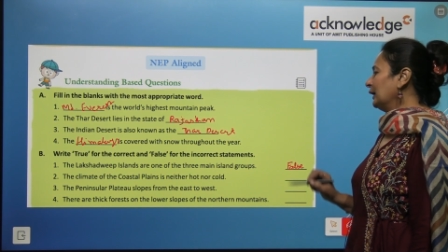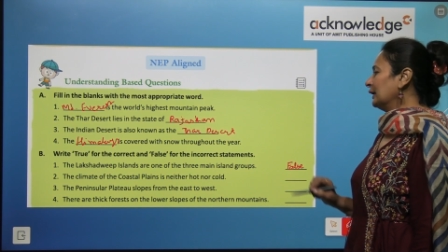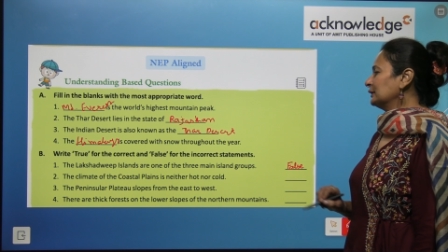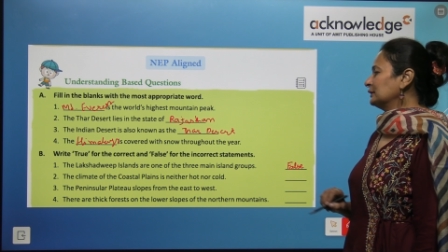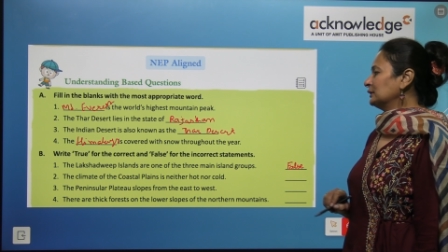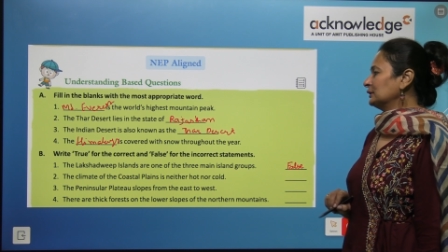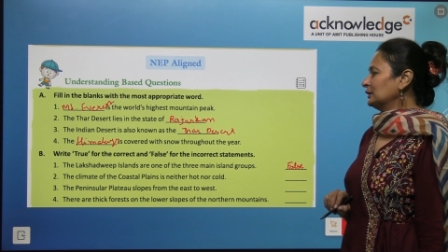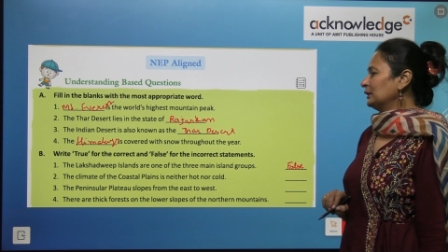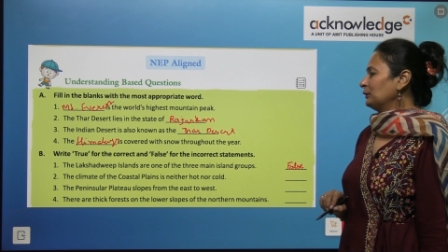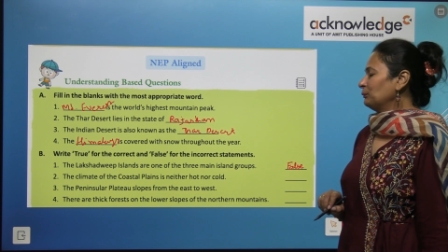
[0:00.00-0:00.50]

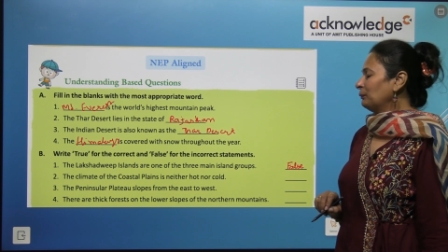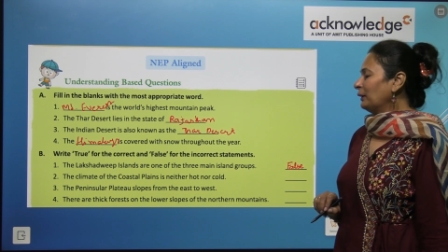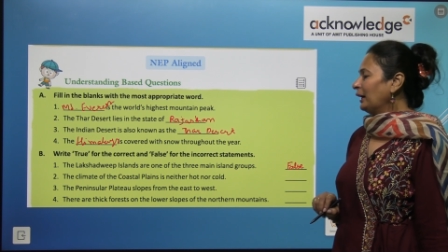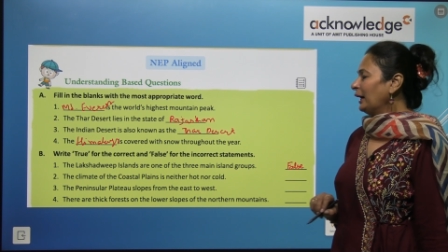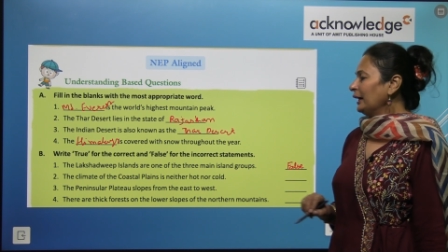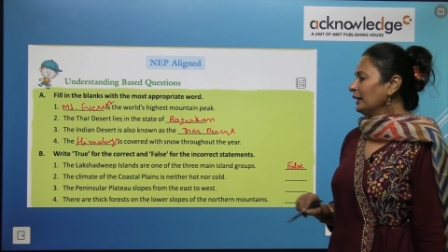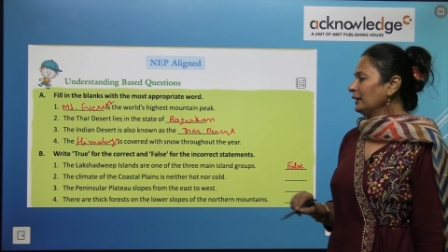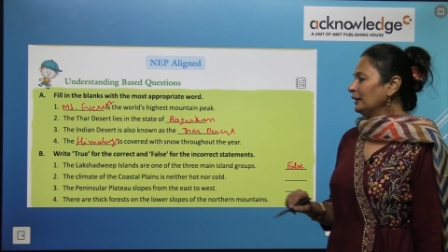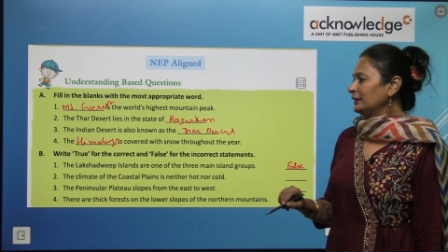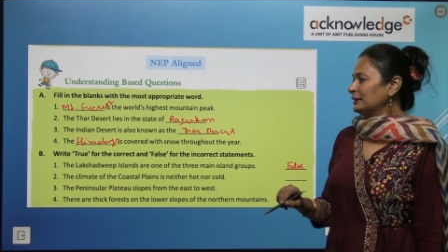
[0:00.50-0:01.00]
Lakshadweep
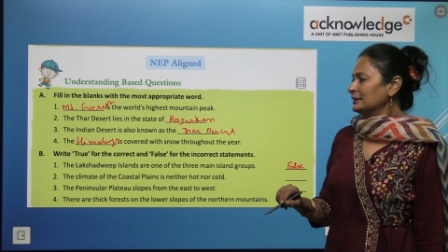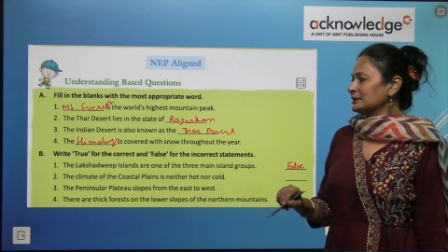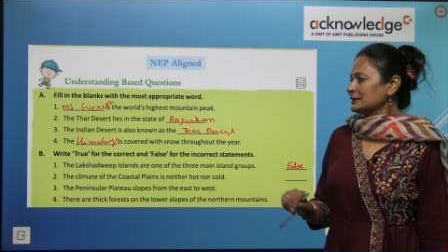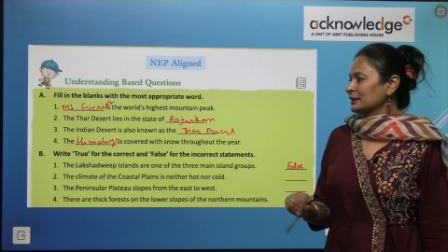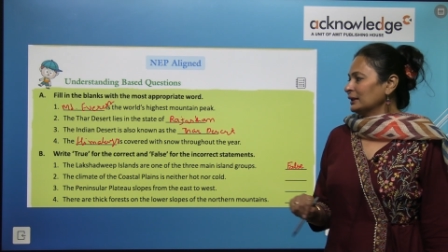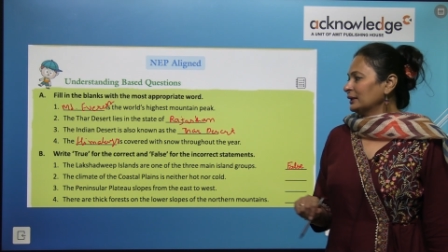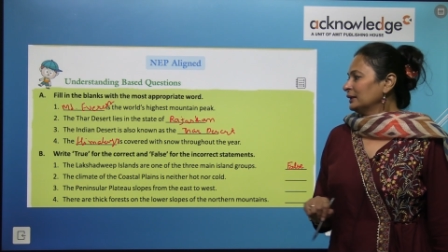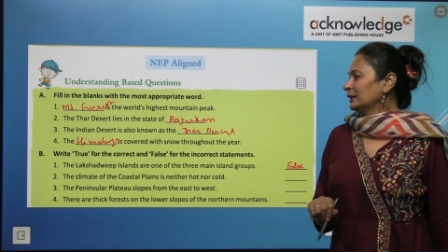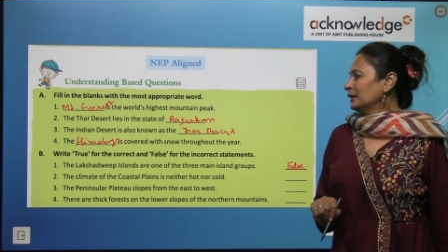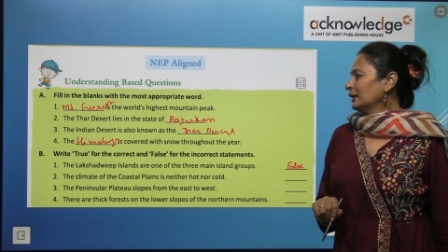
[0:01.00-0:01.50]
Islands.
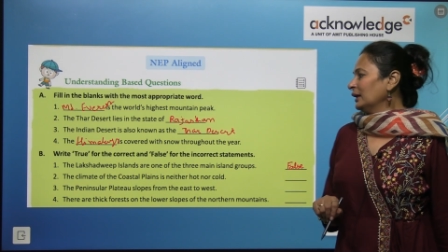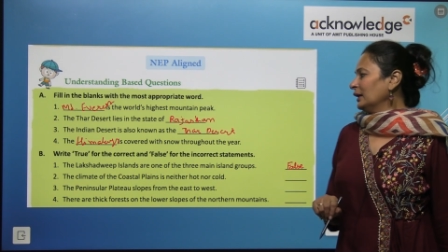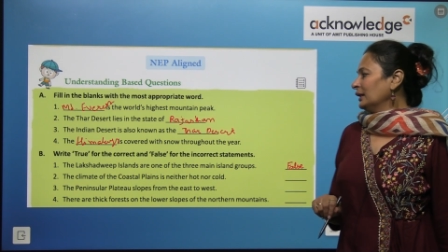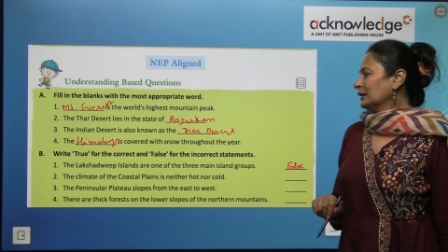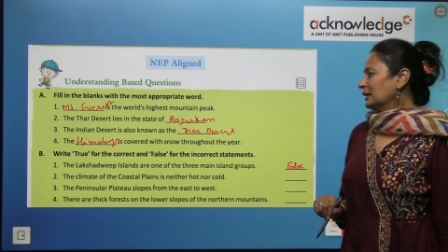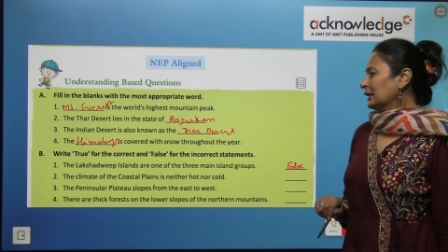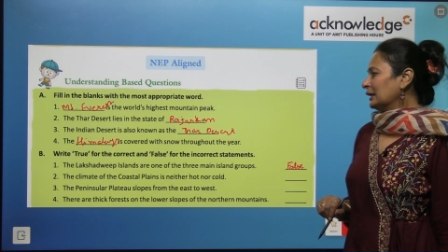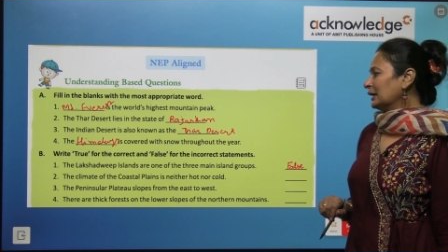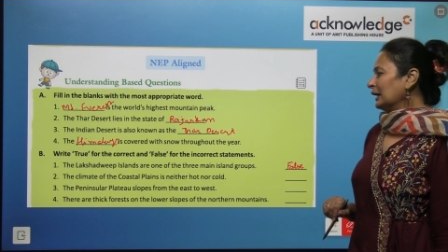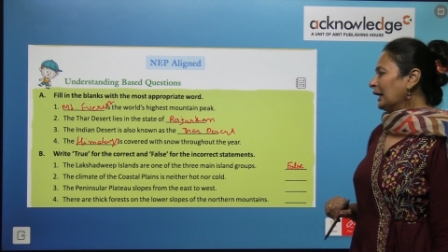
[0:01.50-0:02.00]

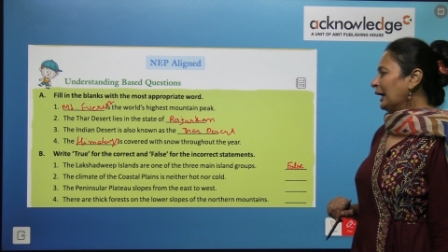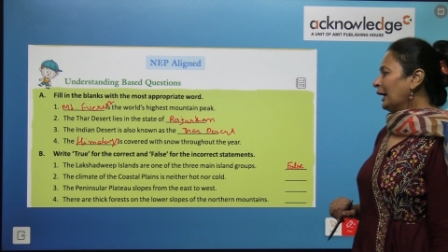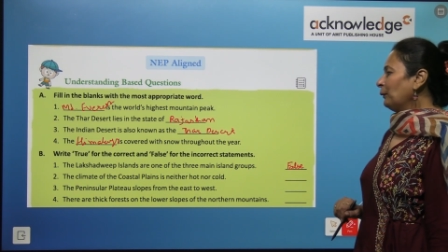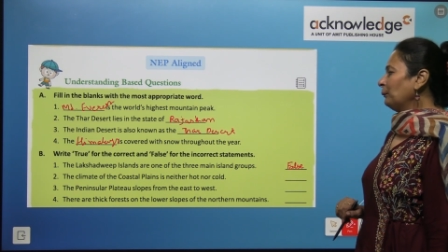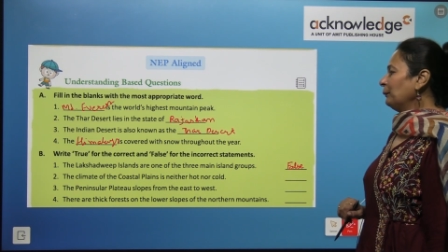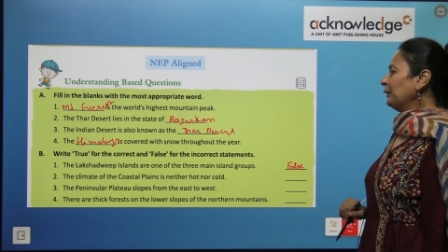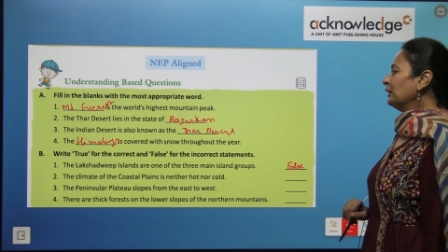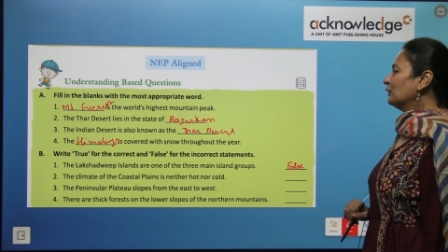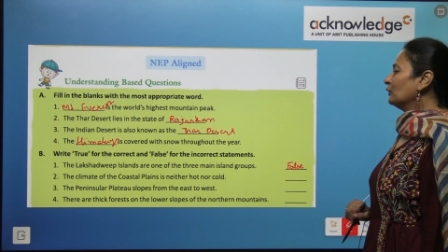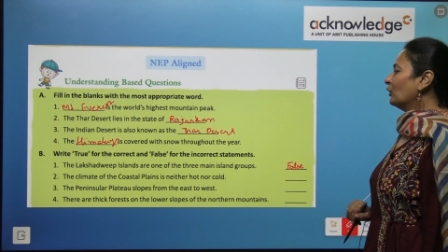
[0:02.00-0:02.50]
The
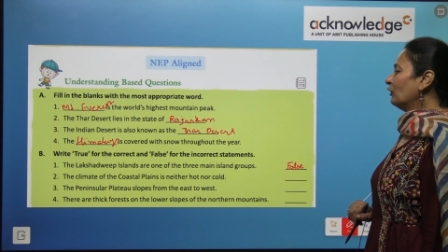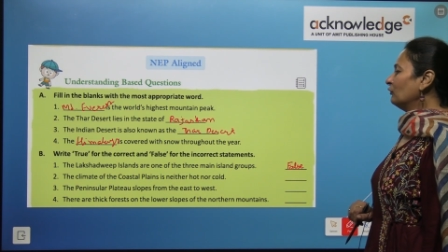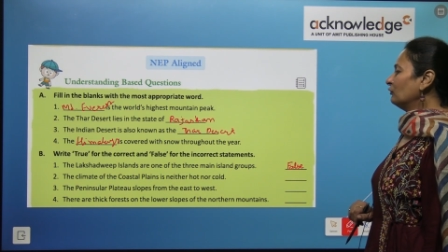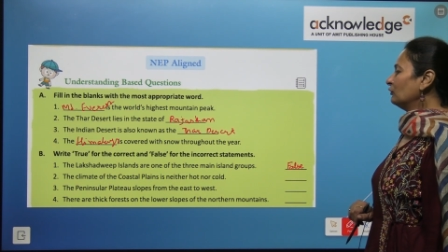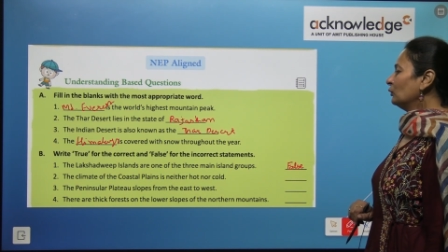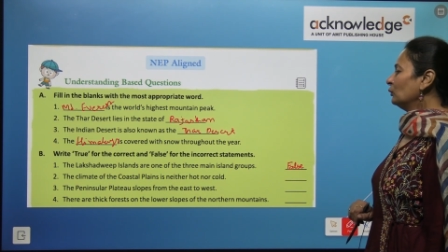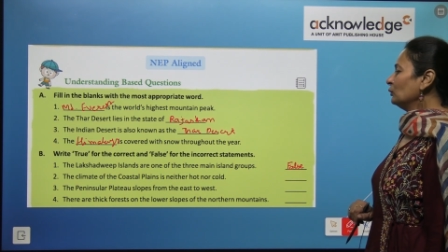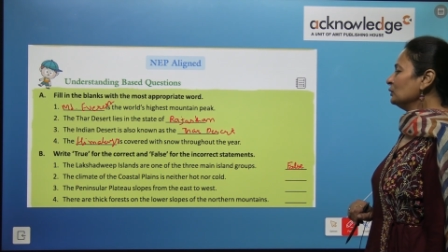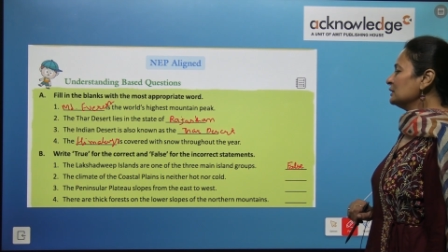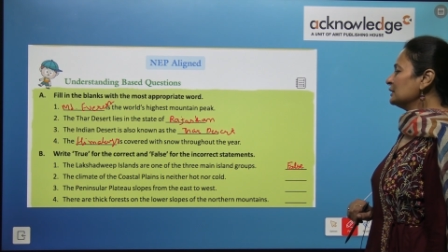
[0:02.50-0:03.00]
climate
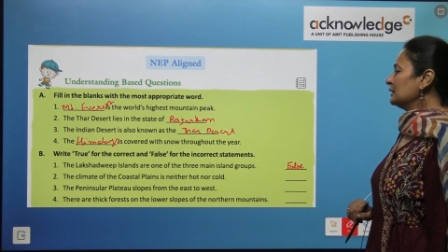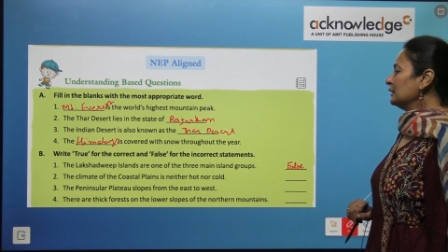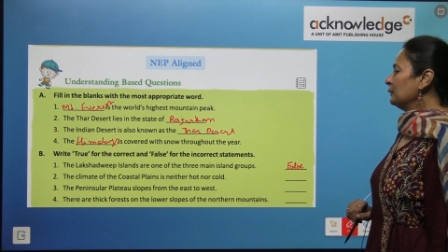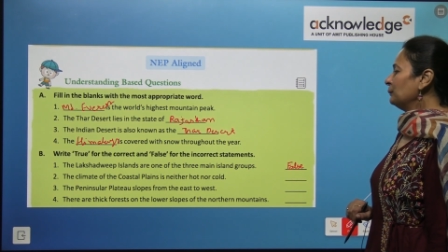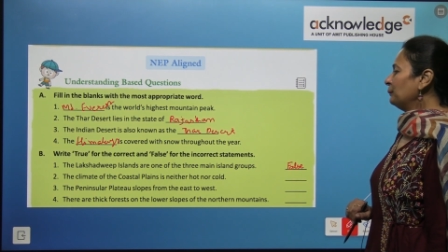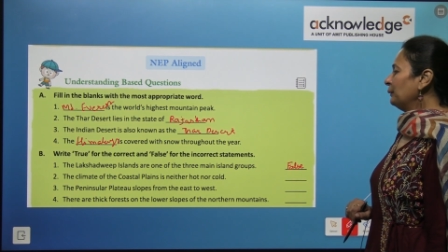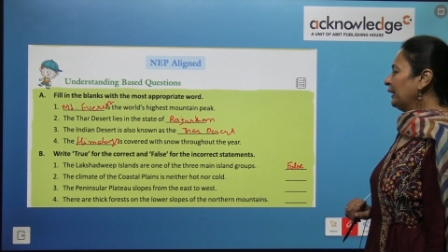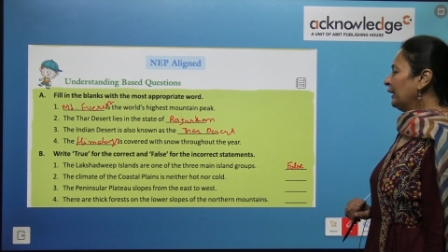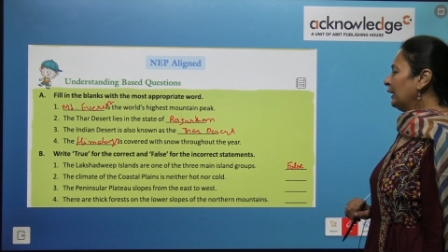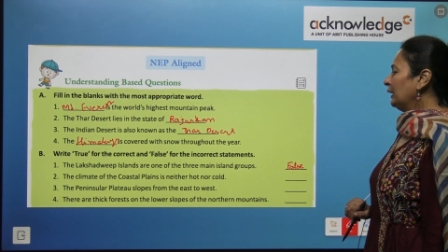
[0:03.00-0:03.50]
of coastal
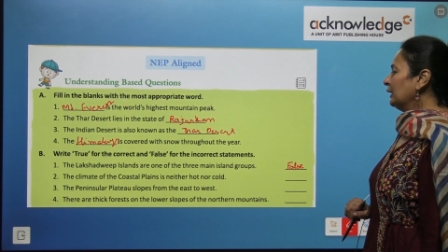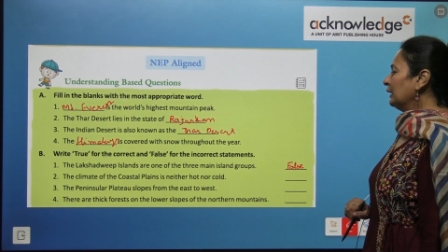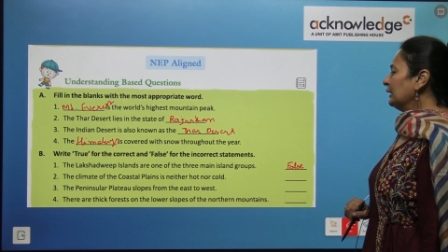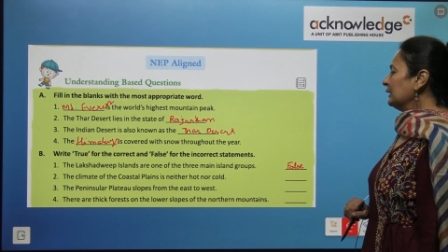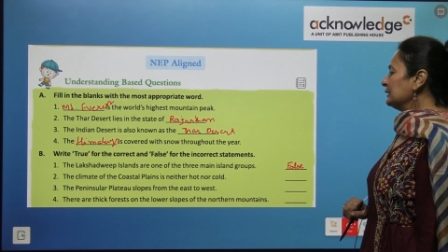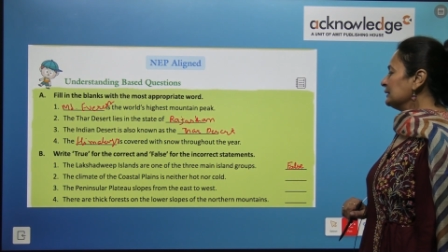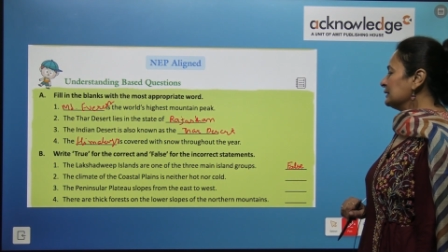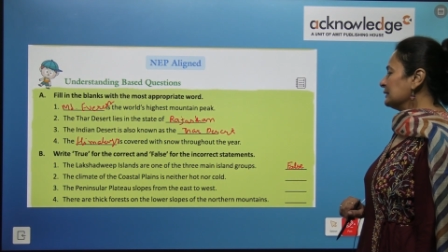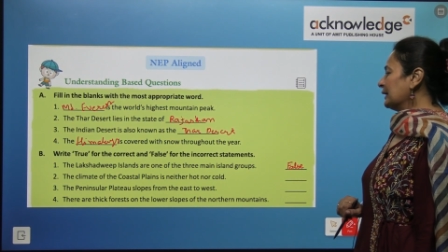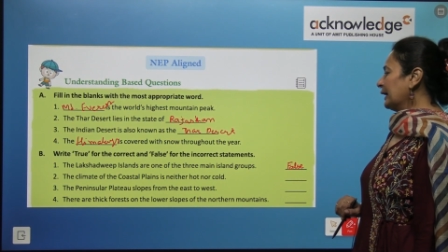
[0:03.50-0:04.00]
plain
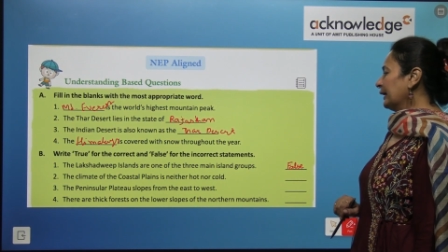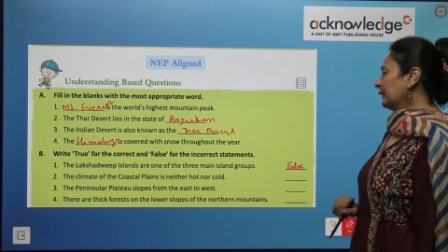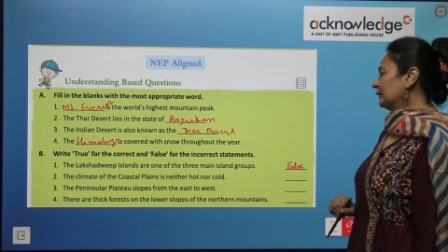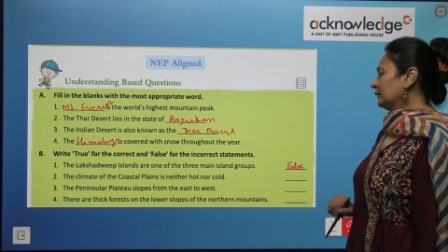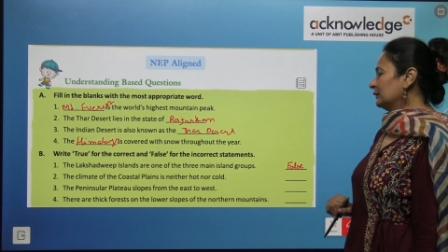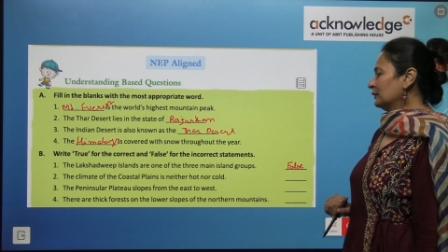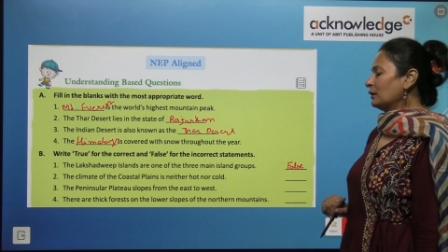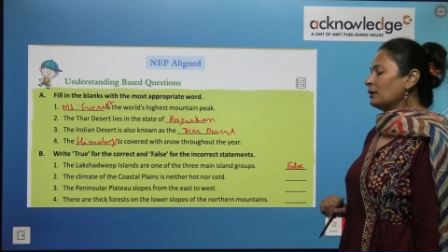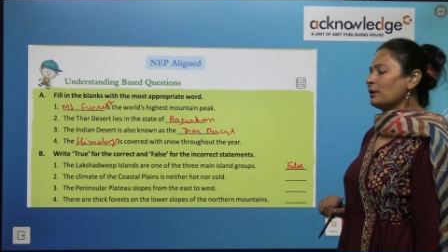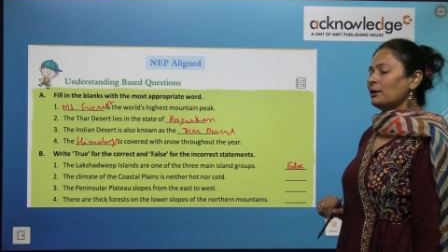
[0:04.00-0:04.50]
is
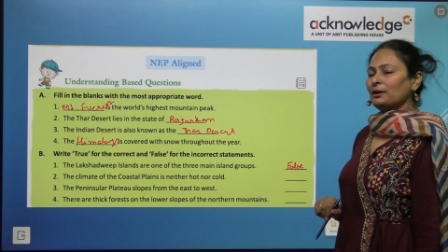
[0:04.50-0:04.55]
neither